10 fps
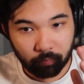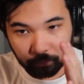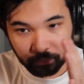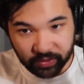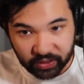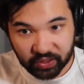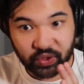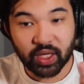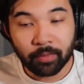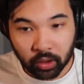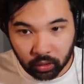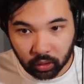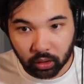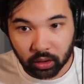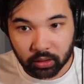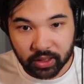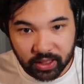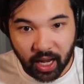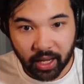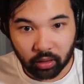similar
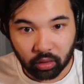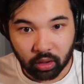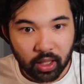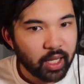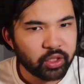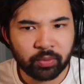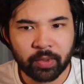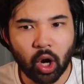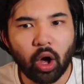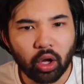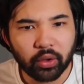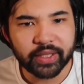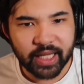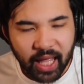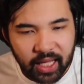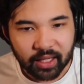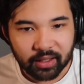style. It took me all day